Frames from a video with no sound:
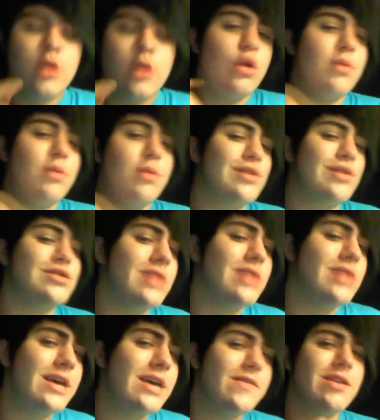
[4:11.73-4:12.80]
No personal
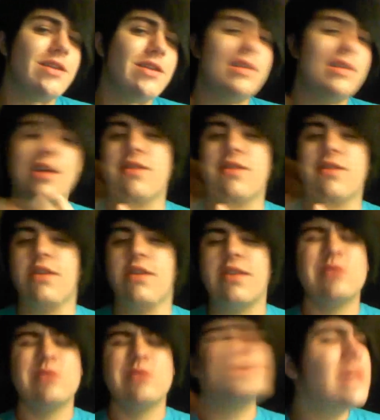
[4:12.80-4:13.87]
life, nothing. That's
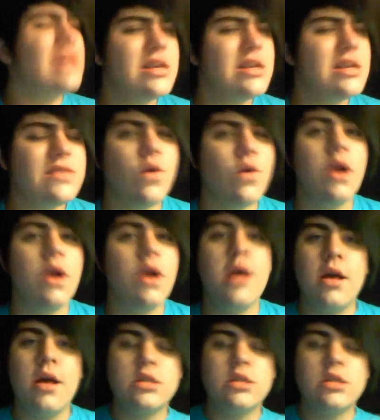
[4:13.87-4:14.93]
what everything else is for.
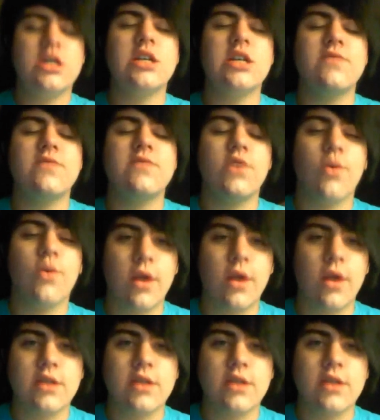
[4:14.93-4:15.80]
Just for her work.